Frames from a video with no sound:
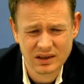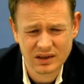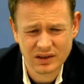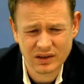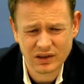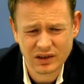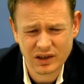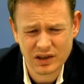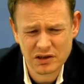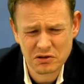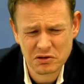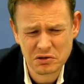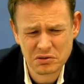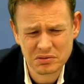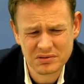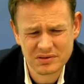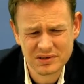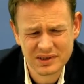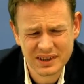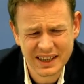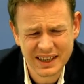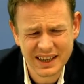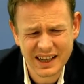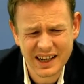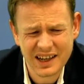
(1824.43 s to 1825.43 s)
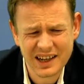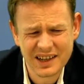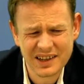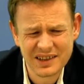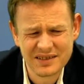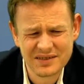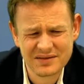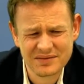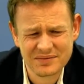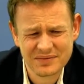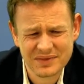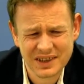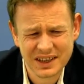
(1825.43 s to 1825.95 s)
So
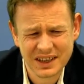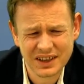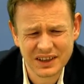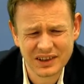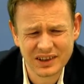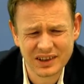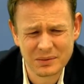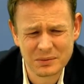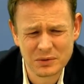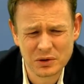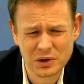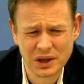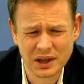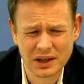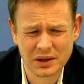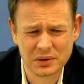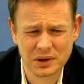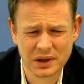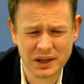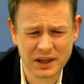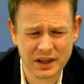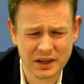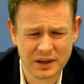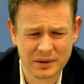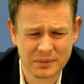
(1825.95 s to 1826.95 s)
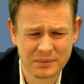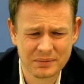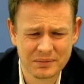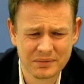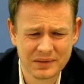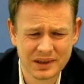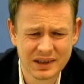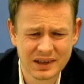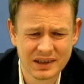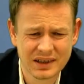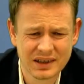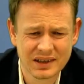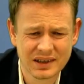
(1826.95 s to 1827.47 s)
there is some trickery here.
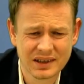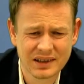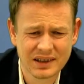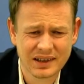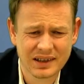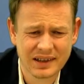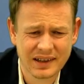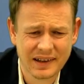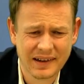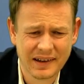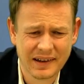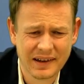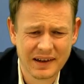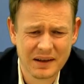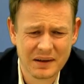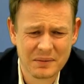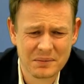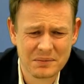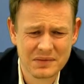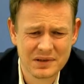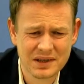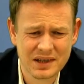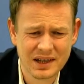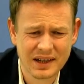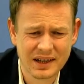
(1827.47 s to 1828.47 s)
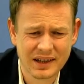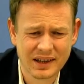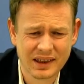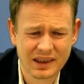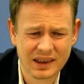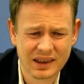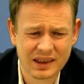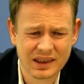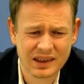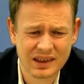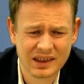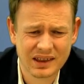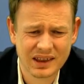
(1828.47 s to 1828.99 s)
And I
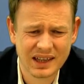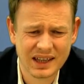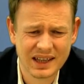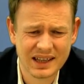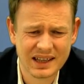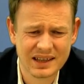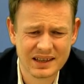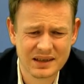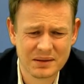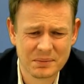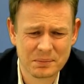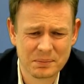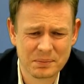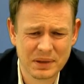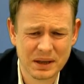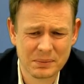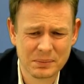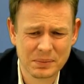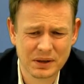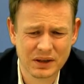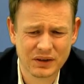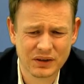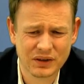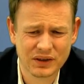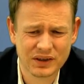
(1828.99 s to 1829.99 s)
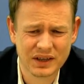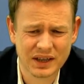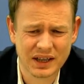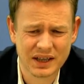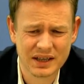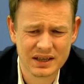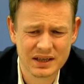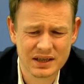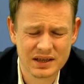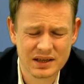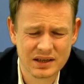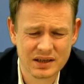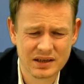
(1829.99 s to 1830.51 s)
think people
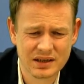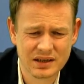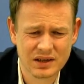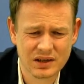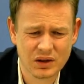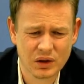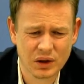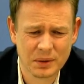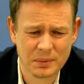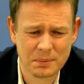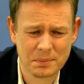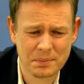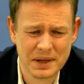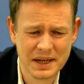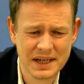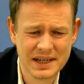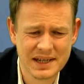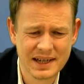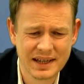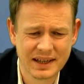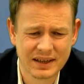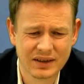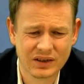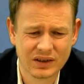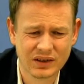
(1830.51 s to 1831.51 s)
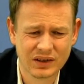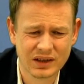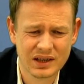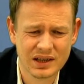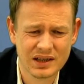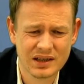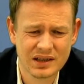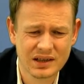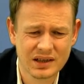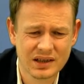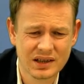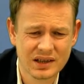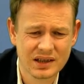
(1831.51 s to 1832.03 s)
started going b takes
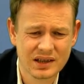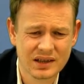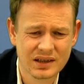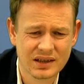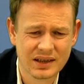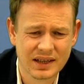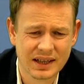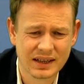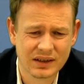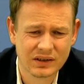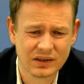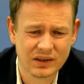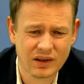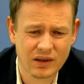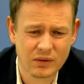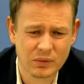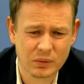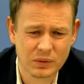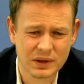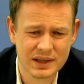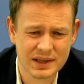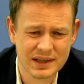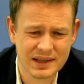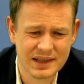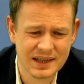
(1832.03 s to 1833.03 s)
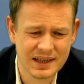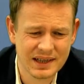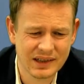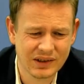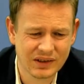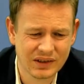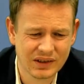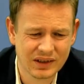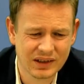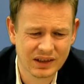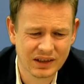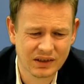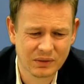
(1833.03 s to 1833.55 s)
c, knight c3,
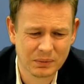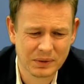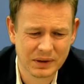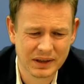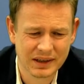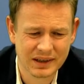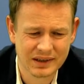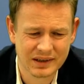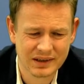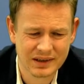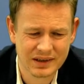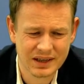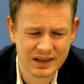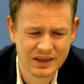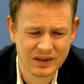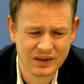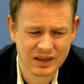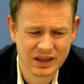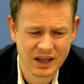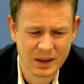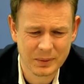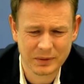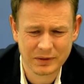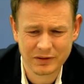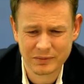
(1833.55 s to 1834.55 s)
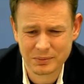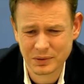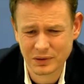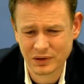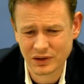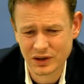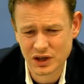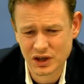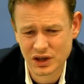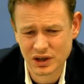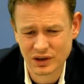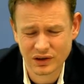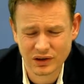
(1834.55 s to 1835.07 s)
d6, playing these types of
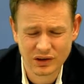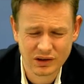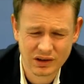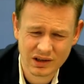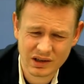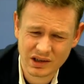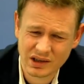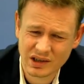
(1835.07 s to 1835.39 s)
positions,